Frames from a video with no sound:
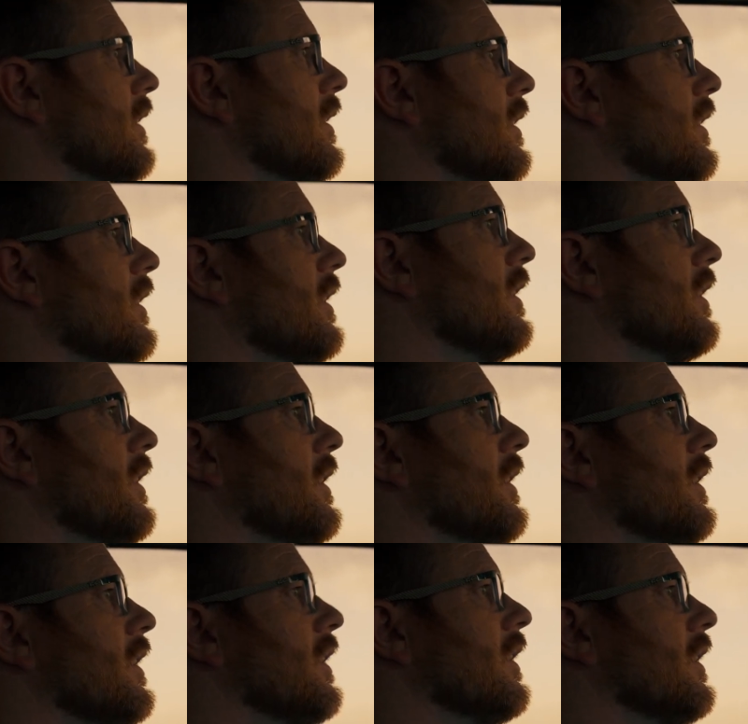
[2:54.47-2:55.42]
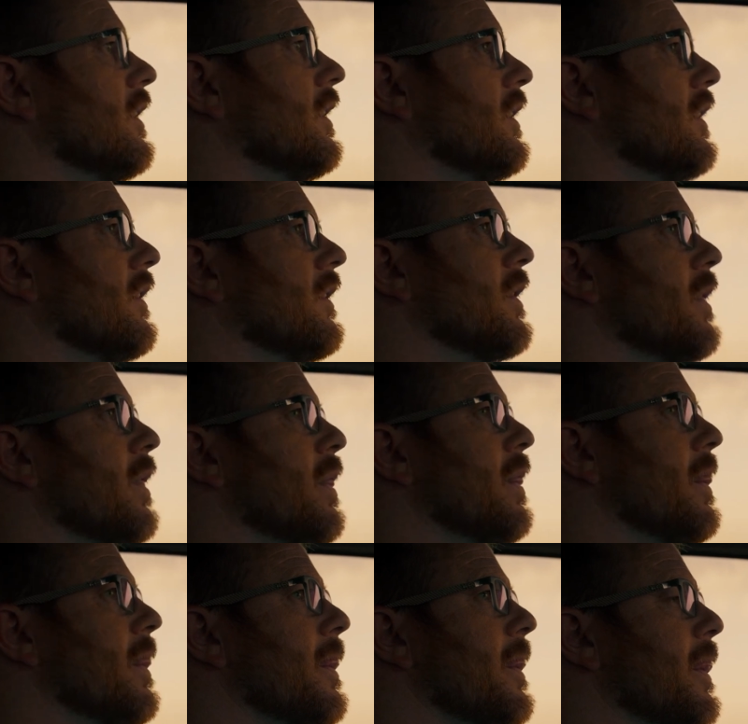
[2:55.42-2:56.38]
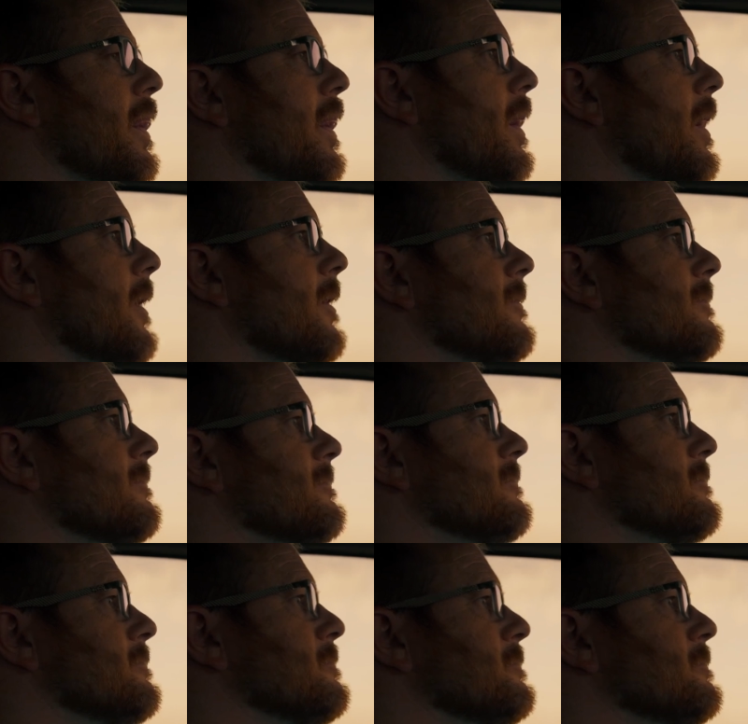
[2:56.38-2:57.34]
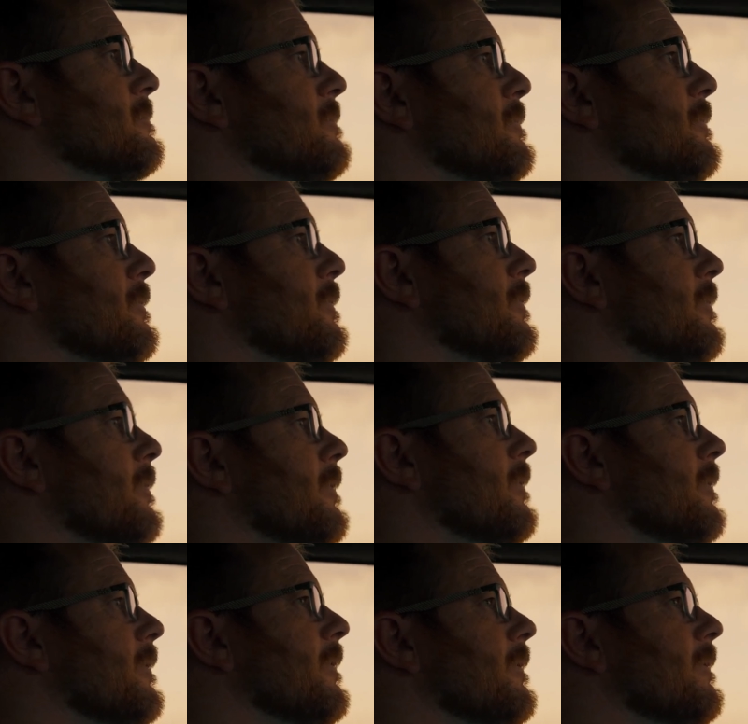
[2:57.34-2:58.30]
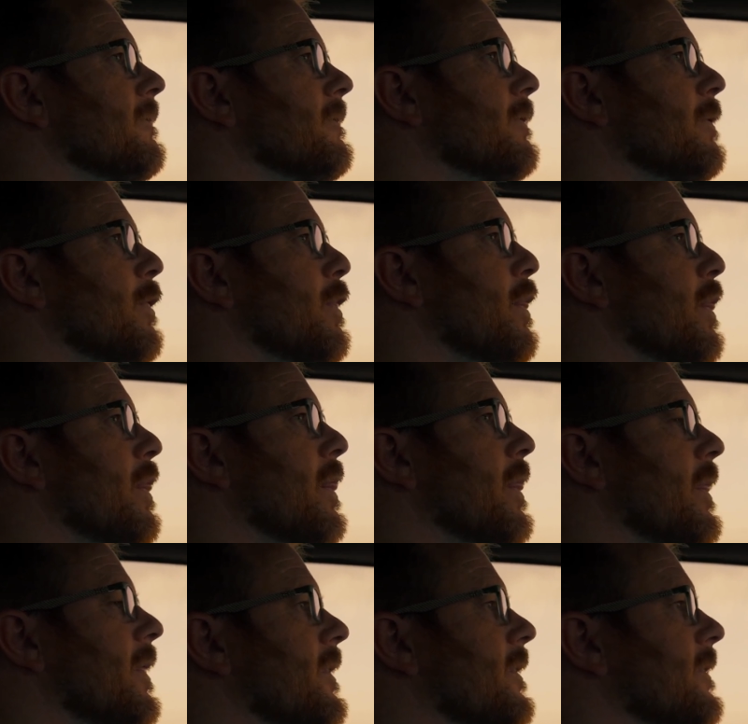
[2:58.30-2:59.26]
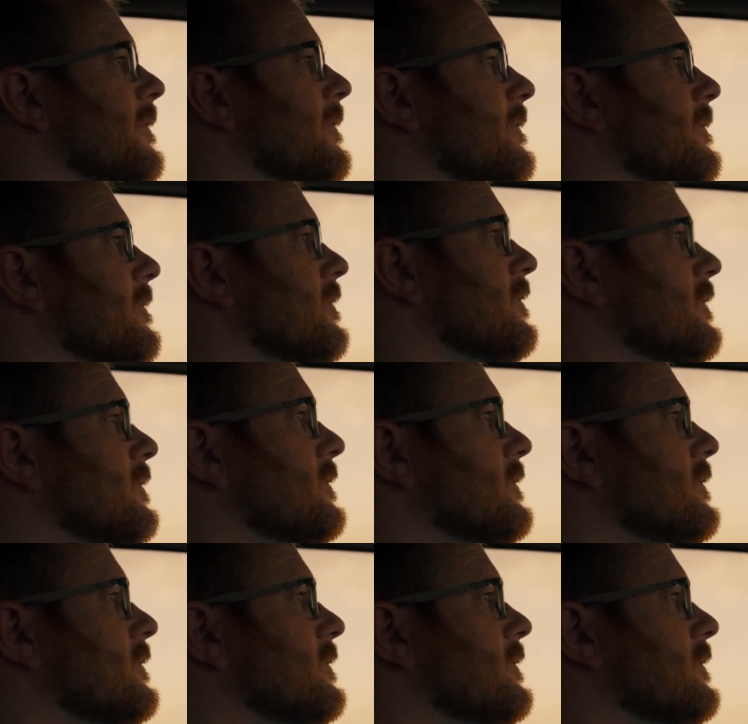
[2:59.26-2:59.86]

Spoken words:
going for. It's going to add dynamics. It's going to add depth to the scene. You're going to be able to induce